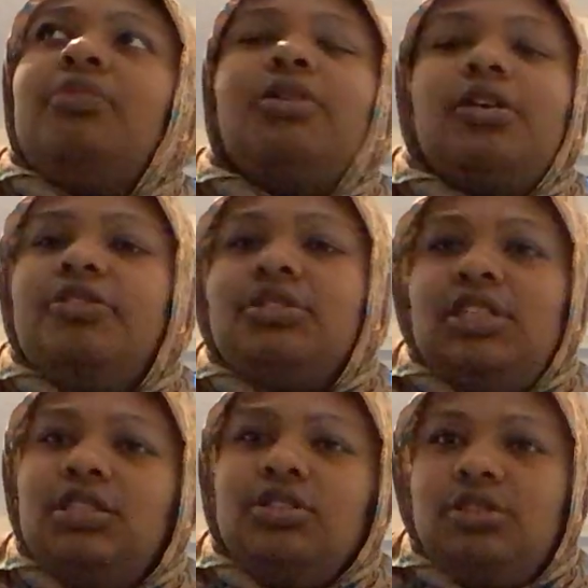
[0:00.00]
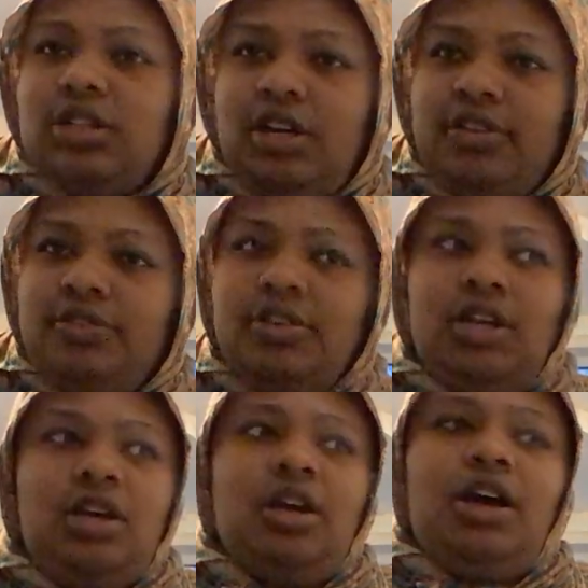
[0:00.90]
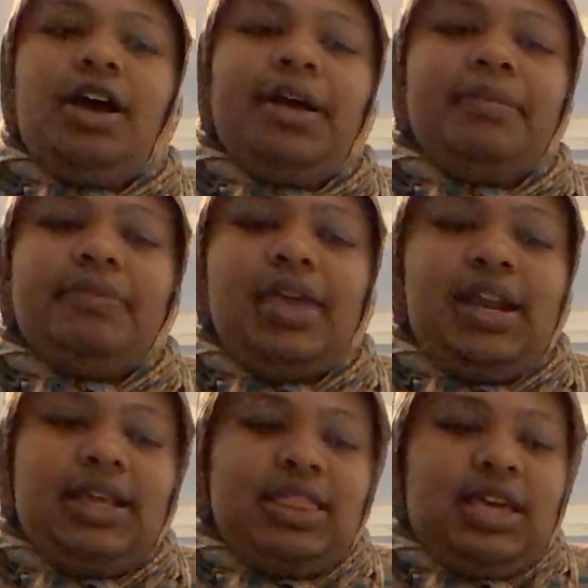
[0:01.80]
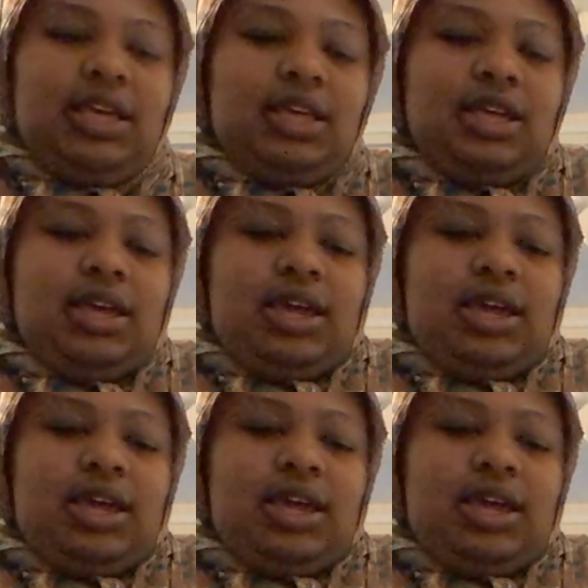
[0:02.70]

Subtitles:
I'm not going to say too tough, anything.